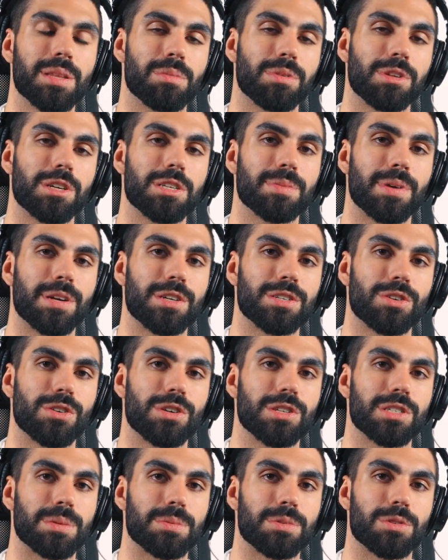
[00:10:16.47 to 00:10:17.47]
then please make sure
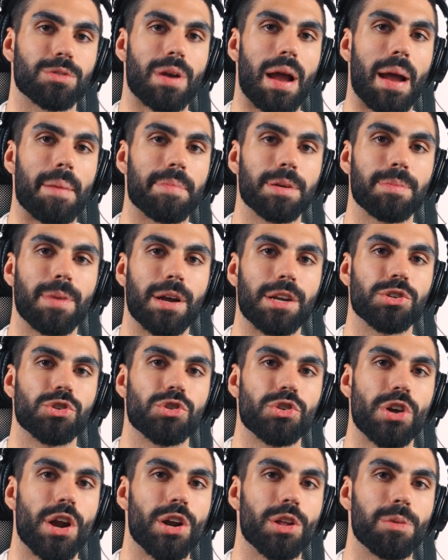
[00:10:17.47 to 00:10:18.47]
to subscribe to my
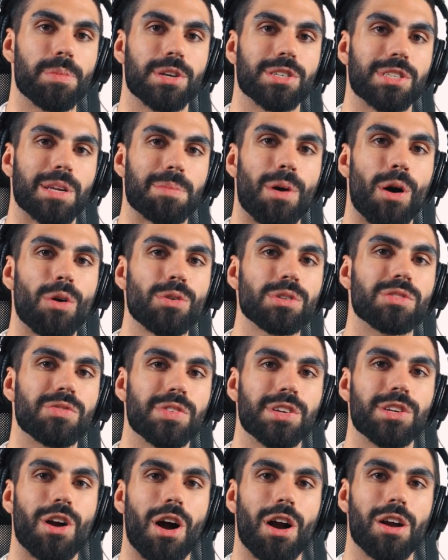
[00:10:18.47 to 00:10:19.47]
channel because I post
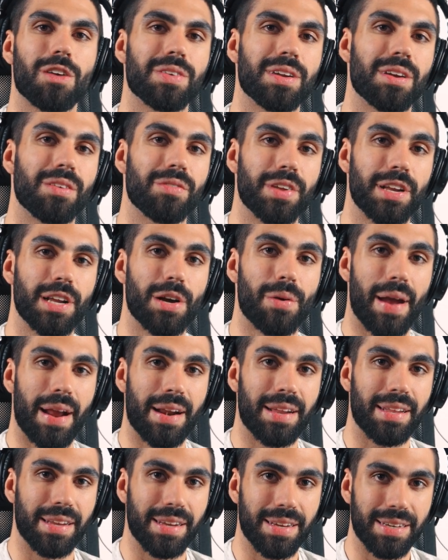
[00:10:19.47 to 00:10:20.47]
videography and video
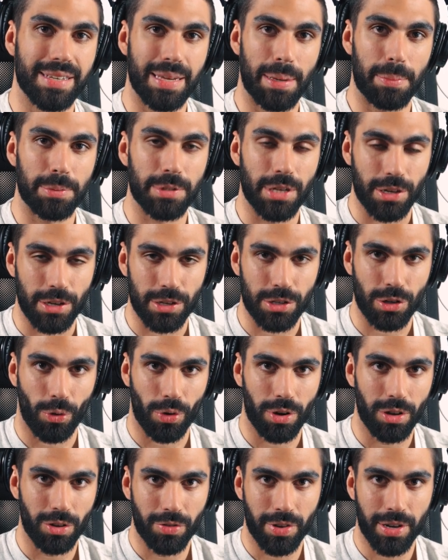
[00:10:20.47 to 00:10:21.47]
editing tips and
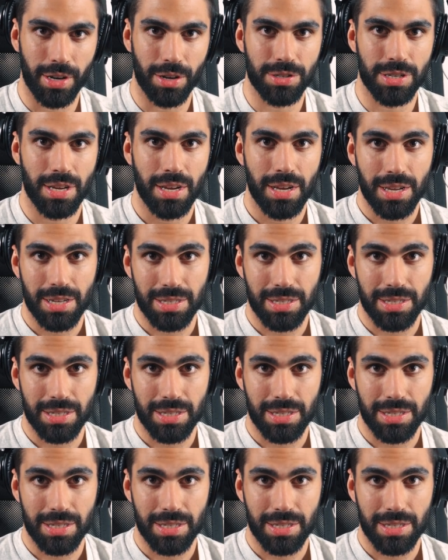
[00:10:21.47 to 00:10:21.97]
tutorial videos